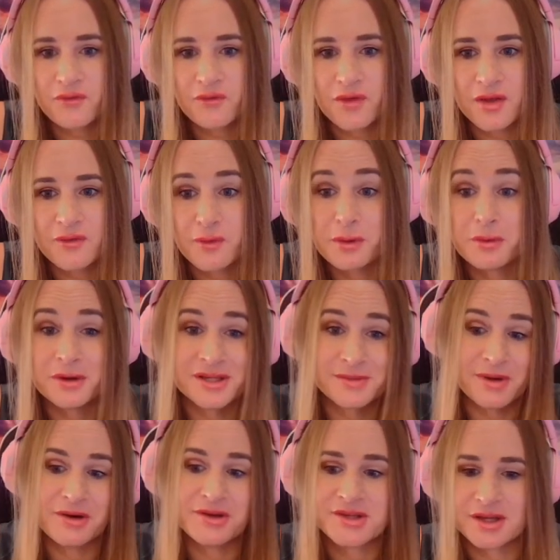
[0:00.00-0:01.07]
If we were
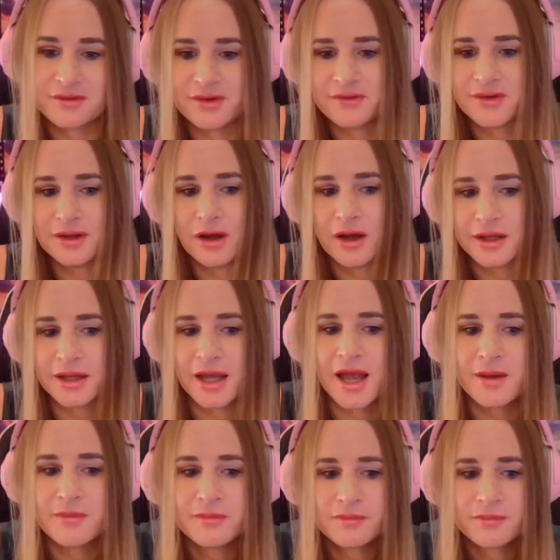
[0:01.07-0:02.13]
experiencing a 50 line
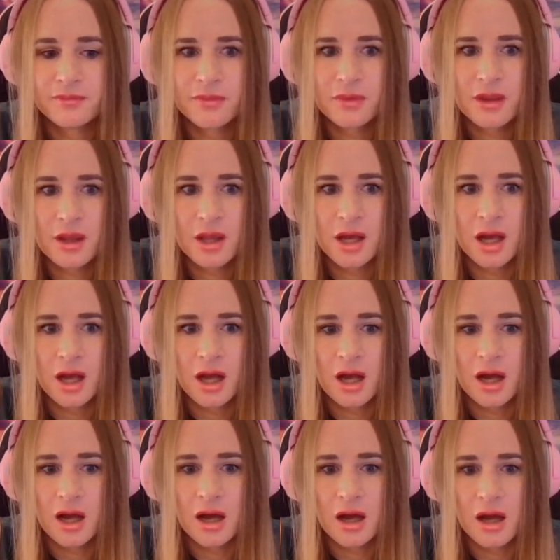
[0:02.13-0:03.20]
game,
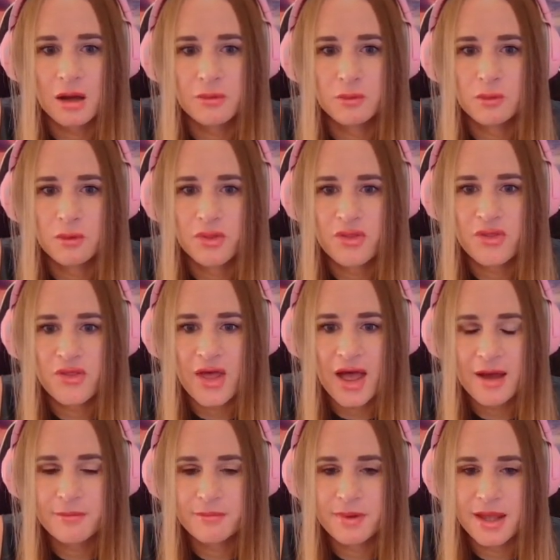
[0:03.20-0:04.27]
would that
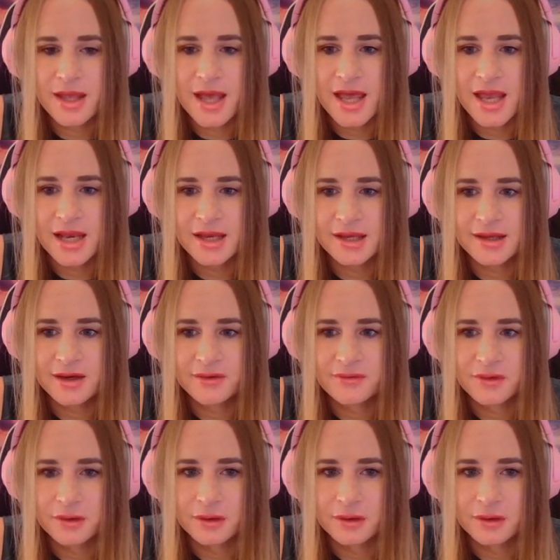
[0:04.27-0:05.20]
be any different?